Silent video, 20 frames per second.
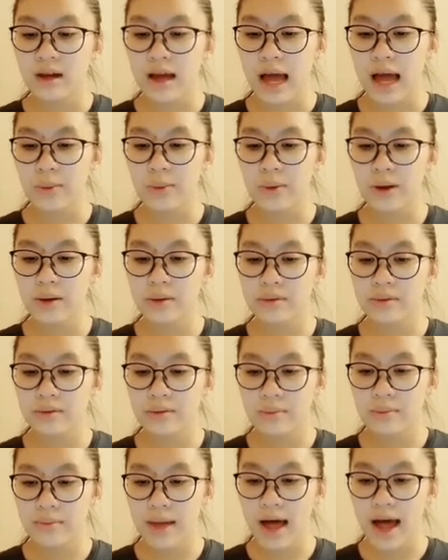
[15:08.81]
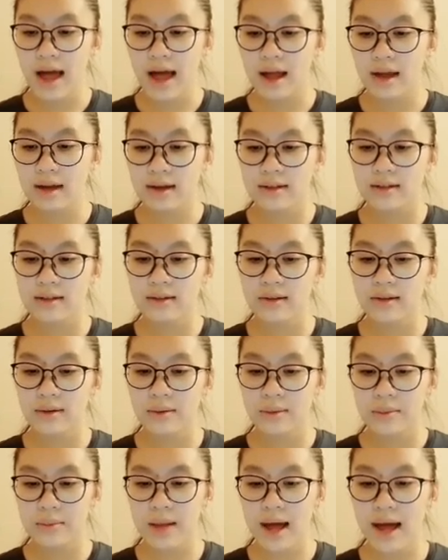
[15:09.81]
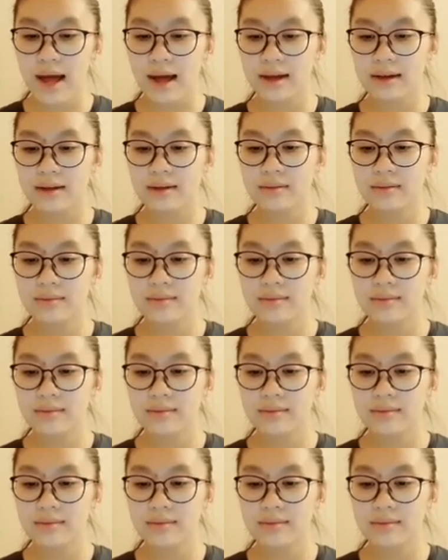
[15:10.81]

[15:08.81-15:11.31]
I will. Bye. Bye.